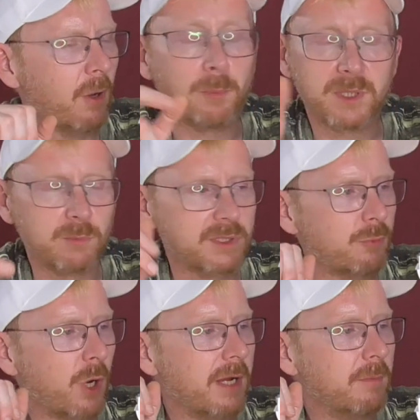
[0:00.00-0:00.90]
Optimus
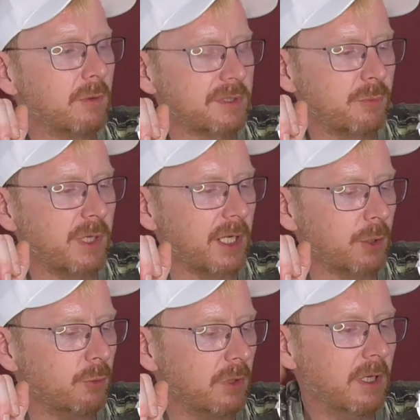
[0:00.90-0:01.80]
Prime looks really
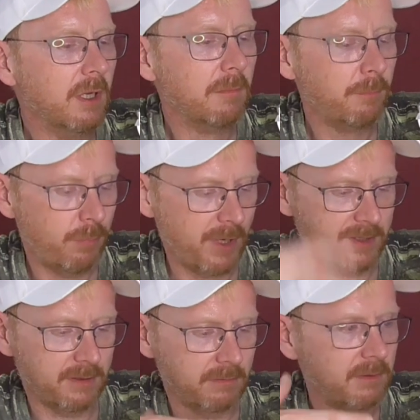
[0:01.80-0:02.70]
cool,
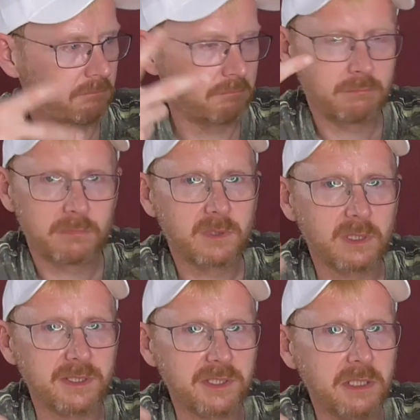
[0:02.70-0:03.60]
but
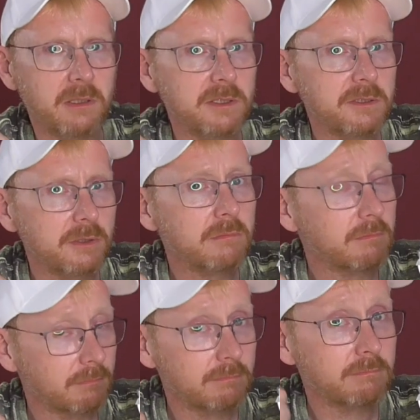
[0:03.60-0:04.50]
this here is
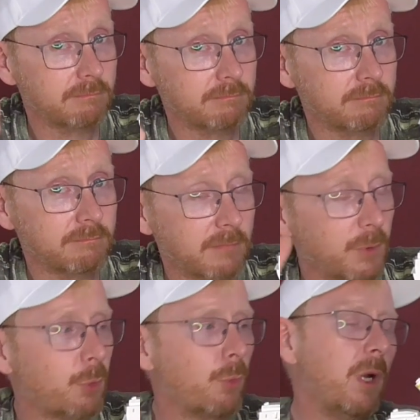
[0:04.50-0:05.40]

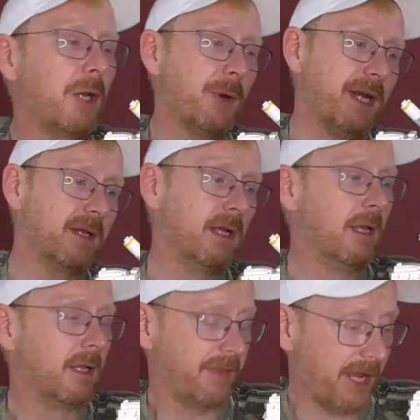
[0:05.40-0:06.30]
really great.
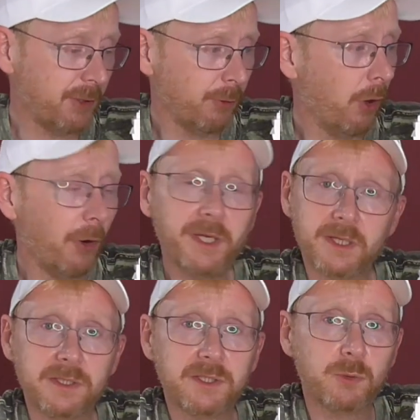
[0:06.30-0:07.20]
Thank you, Lei.
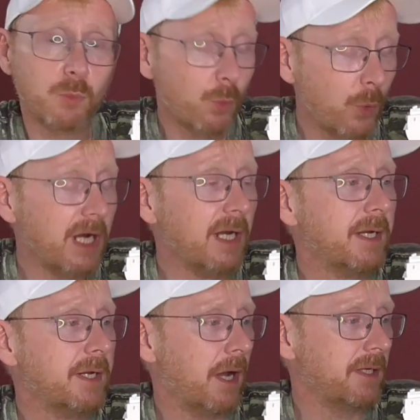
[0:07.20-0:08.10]
This is really
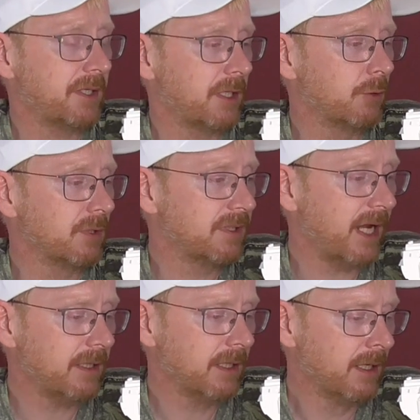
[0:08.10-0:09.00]
a nice and good
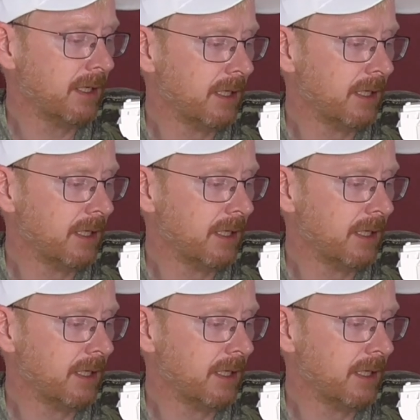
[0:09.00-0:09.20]
set.